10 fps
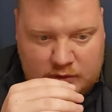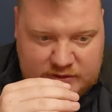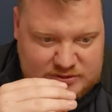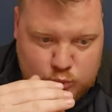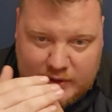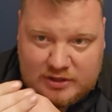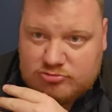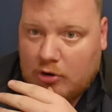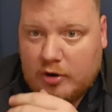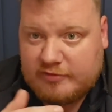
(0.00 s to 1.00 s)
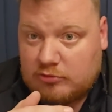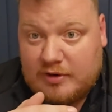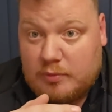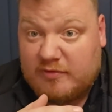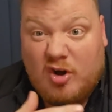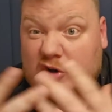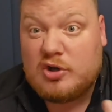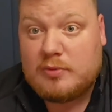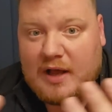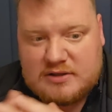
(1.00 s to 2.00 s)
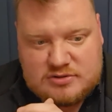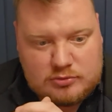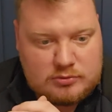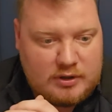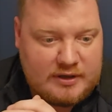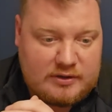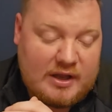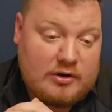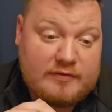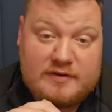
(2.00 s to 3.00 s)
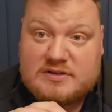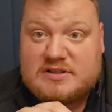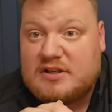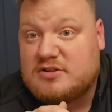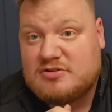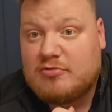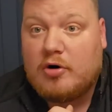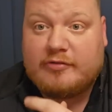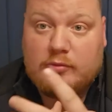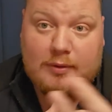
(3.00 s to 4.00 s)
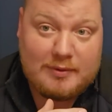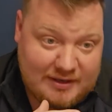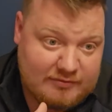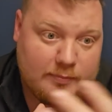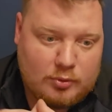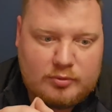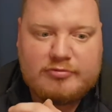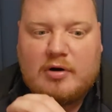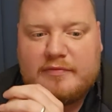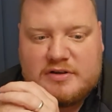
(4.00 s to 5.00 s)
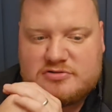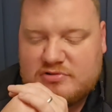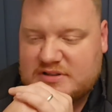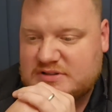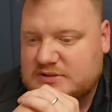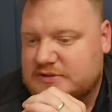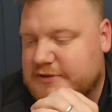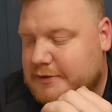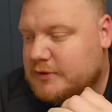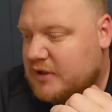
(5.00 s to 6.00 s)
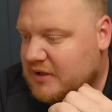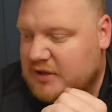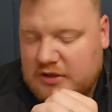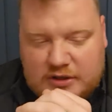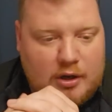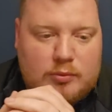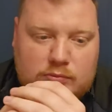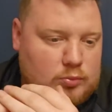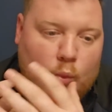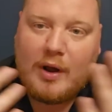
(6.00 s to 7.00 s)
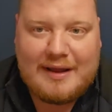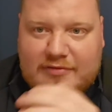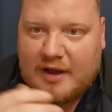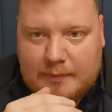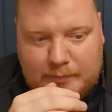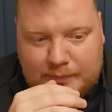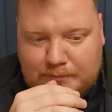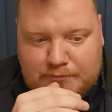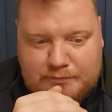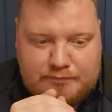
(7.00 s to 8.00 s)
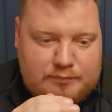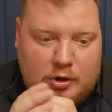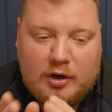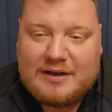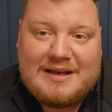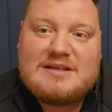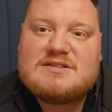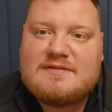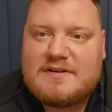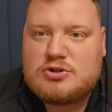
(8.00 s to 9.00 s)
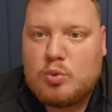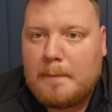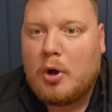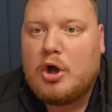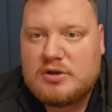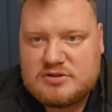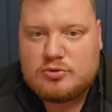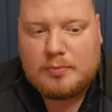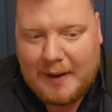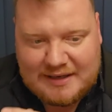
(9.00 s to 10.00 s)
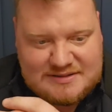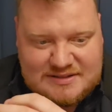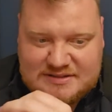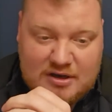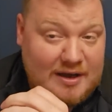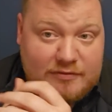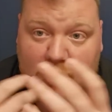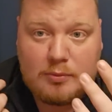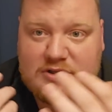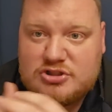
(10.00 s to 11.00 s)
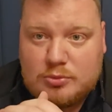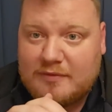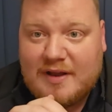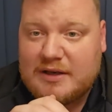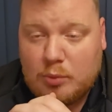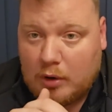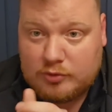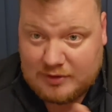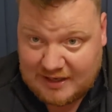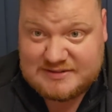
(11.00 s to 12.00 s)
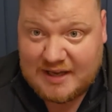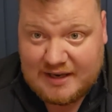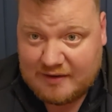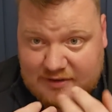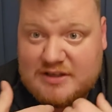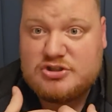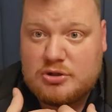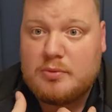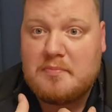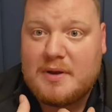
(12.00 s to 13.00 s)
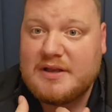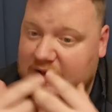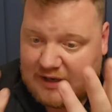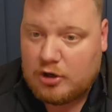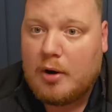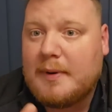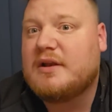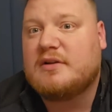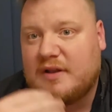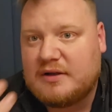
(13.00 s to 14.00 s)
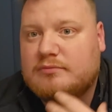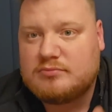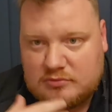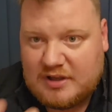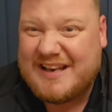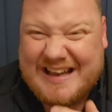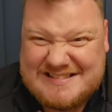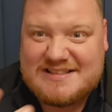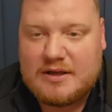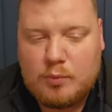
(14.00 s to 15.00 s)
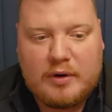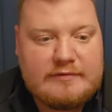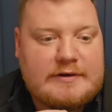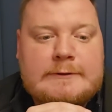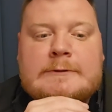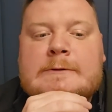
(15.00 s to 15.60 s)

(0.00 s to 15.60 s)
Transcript: this weird rivalry with like Newcastle, and obviously there's a rivalry with Liverpool for obvious reasons, and you know, whatever. But on an individual, personal basis, I have no issue with anyone unless they have an issue with me and they comment and they're nasty and whatever.